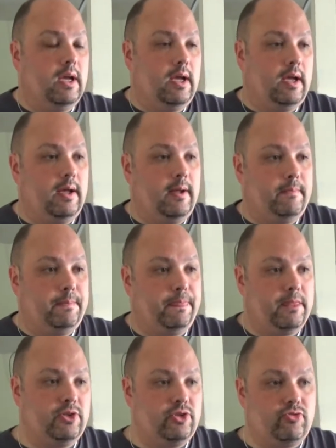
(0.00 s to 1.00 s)

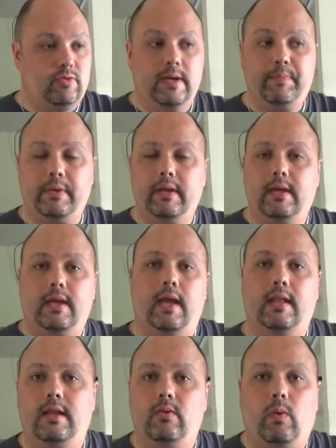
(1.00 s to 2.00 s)
the strip
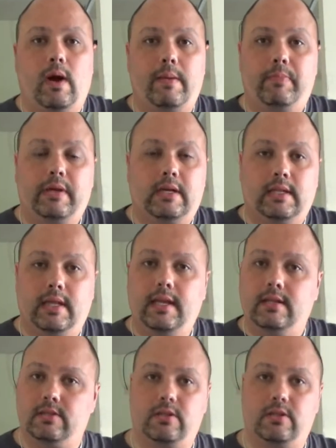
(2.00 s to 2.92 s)
and then wipe it clean.